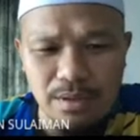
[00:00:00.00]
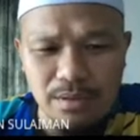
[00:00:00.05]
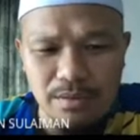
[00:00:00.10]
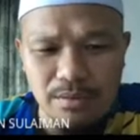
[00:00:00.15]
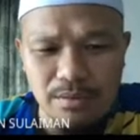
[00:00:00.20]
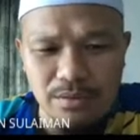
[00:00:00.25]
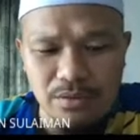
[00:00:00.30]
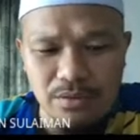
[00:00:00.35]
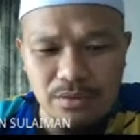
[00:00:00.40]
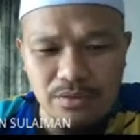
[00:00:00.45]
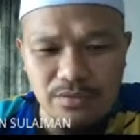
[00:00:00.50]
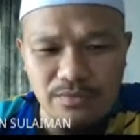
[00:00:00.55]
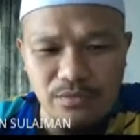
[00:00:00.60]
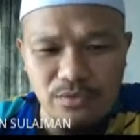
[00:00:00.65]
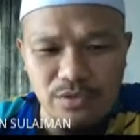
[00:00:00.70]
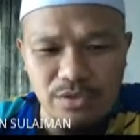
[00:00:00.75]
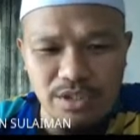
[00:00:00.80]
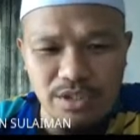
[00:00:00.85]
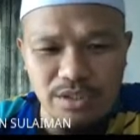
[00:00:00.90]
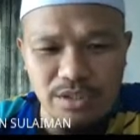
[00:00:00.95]
your
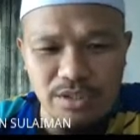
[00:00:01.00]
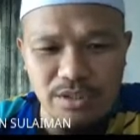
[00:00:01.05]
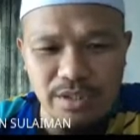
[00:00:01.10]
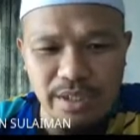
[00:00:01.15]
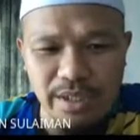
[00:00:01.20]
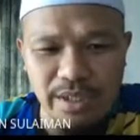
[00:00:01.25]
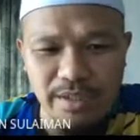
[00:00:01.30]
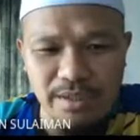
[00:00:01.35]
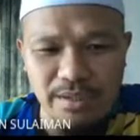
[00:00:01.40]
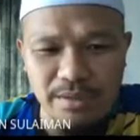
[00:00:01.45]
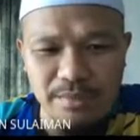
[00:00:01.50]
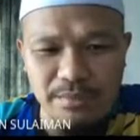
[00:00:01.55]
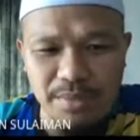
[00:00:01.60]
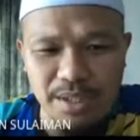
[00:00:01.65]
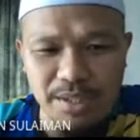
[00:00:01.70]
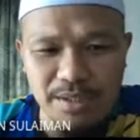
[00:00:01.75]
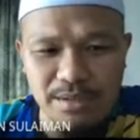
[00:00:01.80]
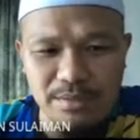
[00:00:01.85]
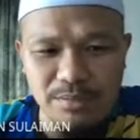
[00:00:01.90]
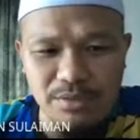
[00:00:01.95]
voltage at
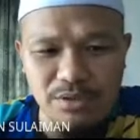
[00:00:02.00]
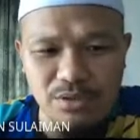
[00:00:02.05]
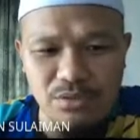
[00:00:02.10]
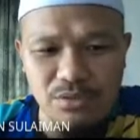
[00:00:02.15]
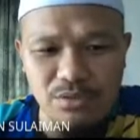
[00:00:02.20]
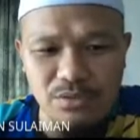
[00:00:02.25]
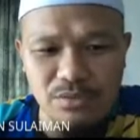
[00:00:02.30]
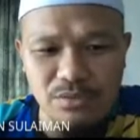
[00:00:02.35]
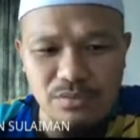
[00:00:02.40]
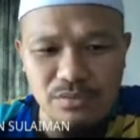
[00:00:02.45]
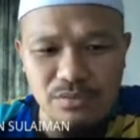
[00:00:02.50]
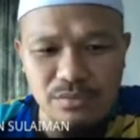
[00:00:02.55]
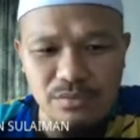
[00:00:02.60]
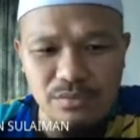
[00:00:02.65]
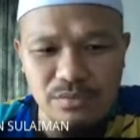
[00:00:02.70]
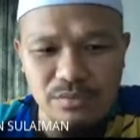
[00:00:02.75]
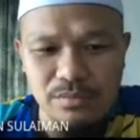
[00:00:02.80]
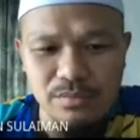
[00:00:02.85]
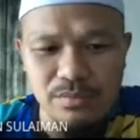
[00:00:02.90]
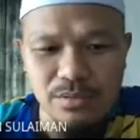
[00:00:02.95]
bus number 2.
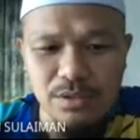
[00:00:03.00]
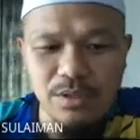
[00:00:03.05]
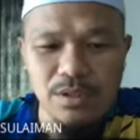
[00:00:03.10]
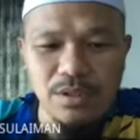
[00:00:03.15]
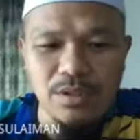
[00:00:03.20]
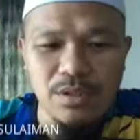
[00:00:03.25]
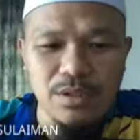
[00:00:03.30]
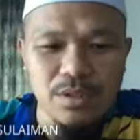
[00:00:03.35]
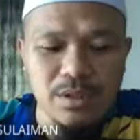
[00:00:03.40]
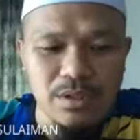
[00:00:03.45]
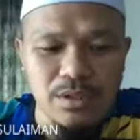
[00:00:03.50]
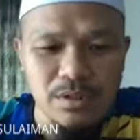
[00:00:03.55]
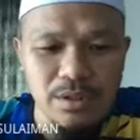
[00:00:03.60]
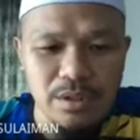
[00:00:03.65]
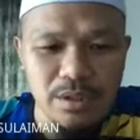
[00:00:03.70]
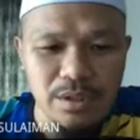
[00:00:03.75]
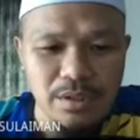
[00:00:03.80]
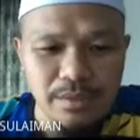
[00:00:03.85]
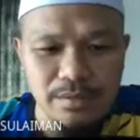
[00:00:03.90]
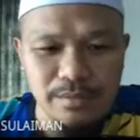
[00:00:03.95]
Okay,